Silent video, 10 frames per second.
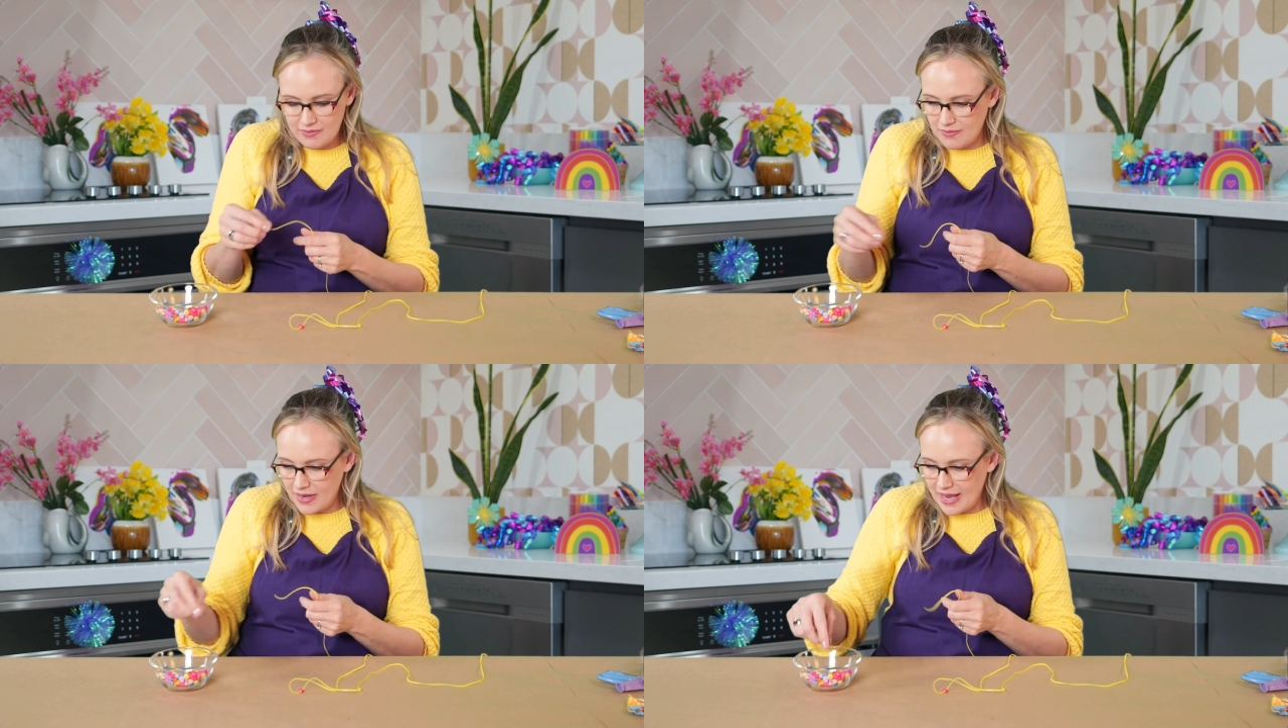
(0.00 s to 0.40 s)

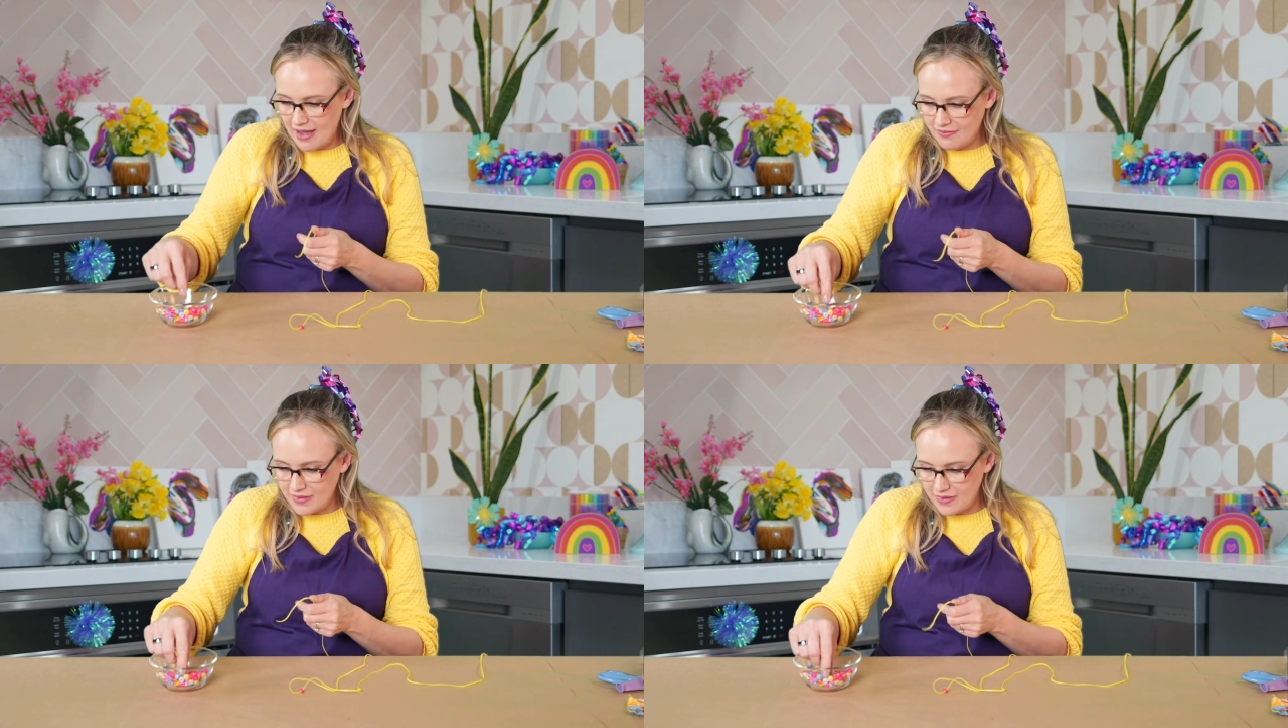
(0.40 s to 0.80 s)
right
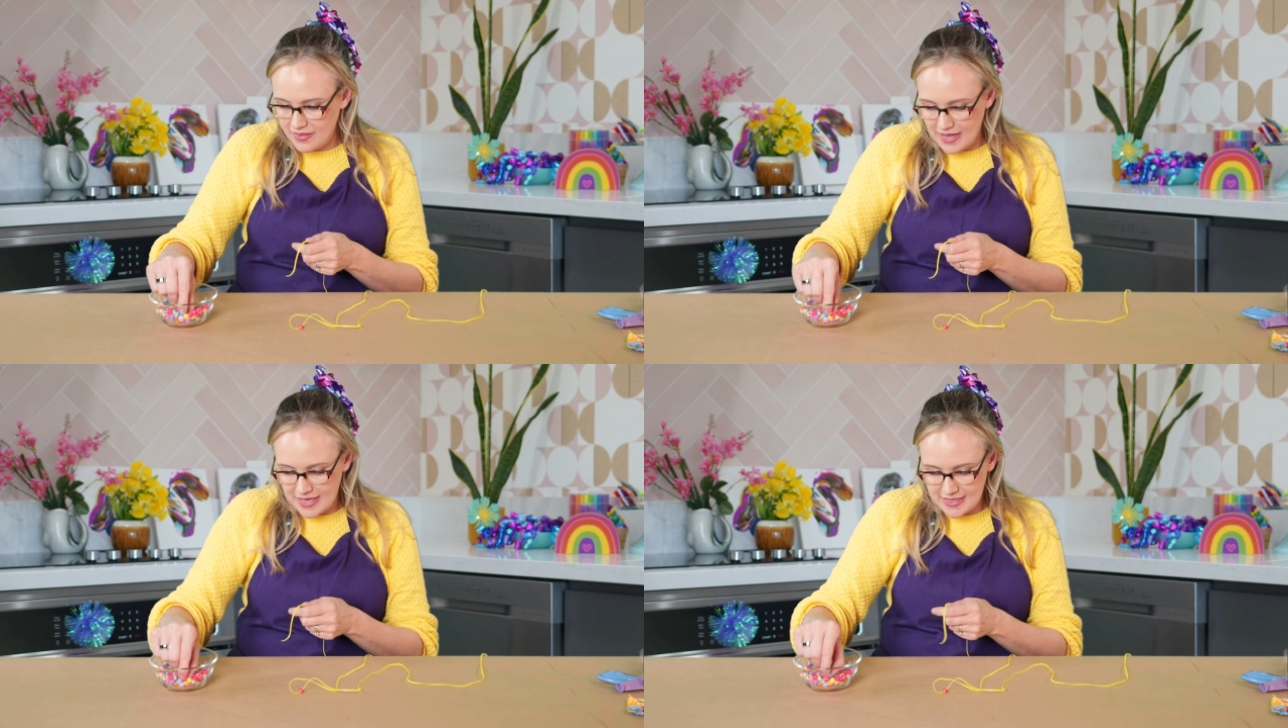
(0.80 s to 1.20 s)
after
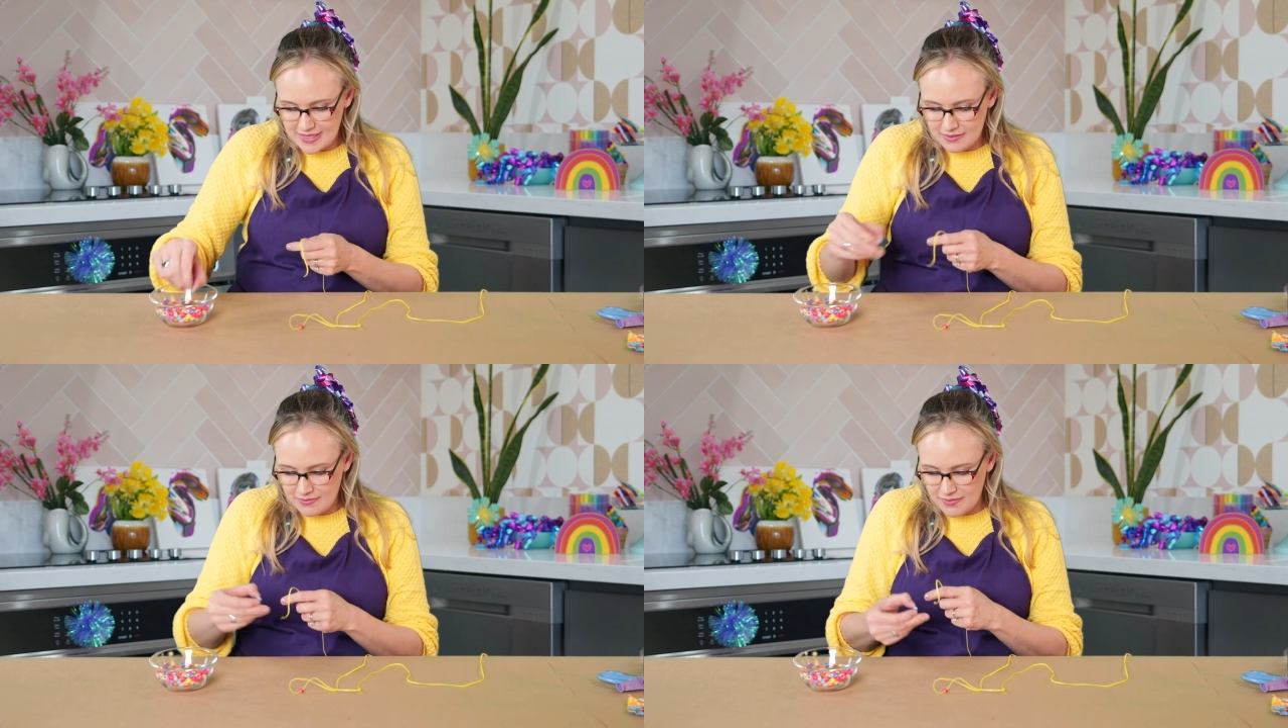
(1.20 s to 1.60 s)

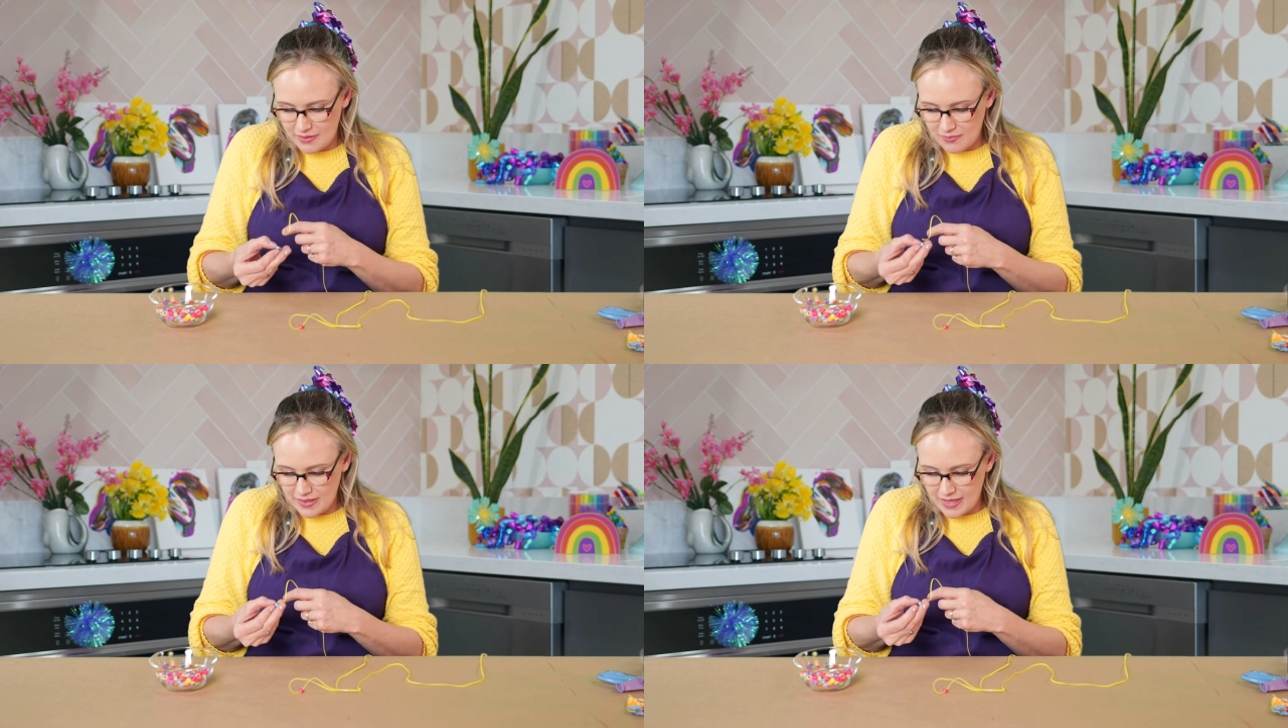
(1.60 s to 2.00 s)
this
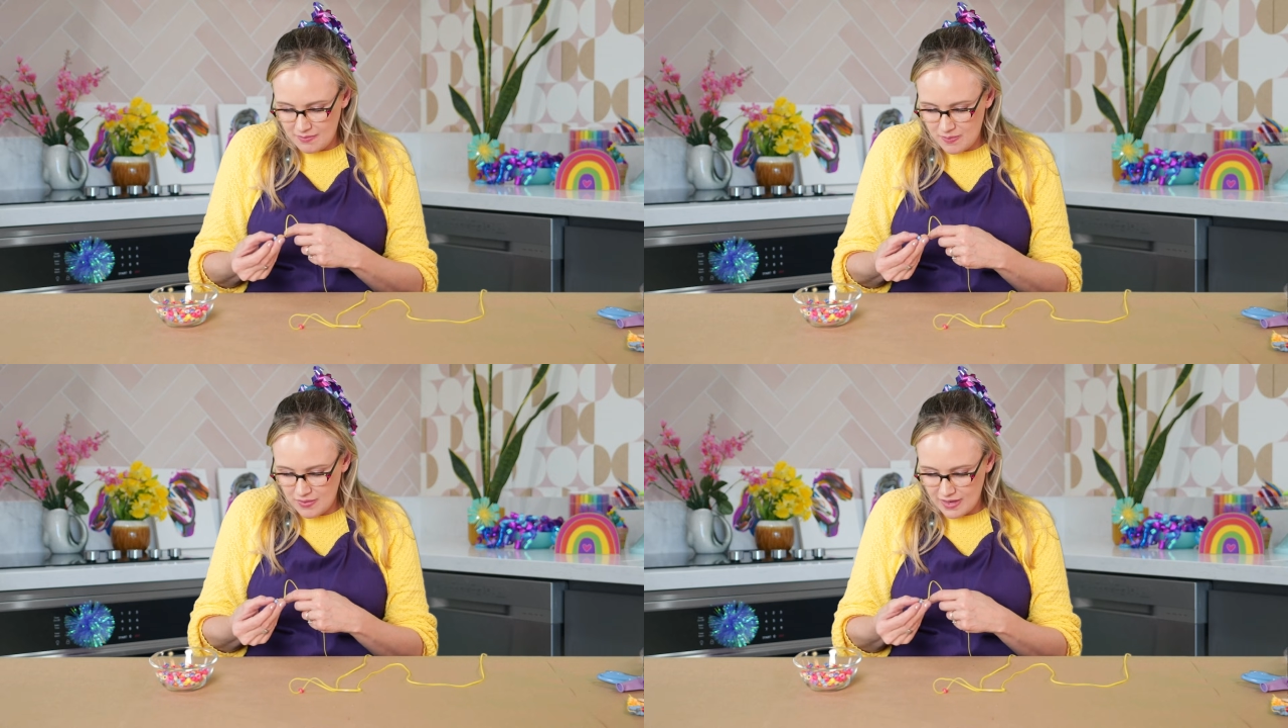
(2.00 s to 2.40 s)
red one that
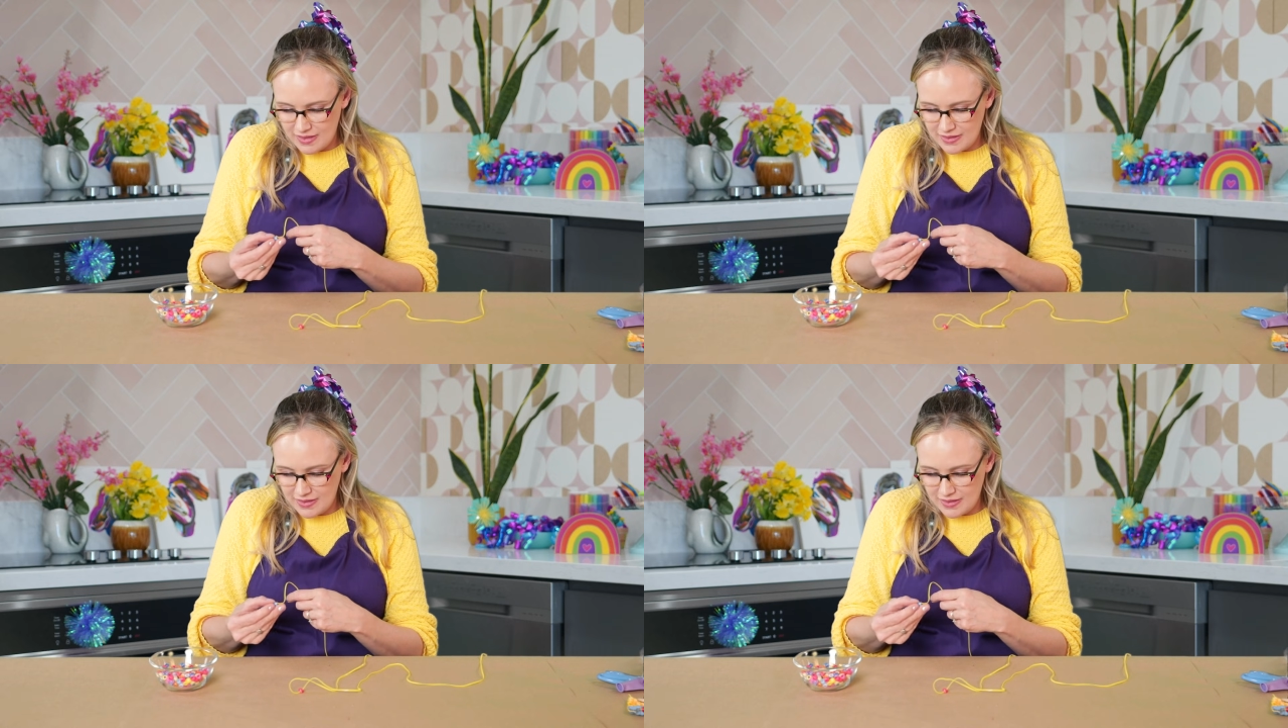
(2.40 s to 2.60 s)
we put on.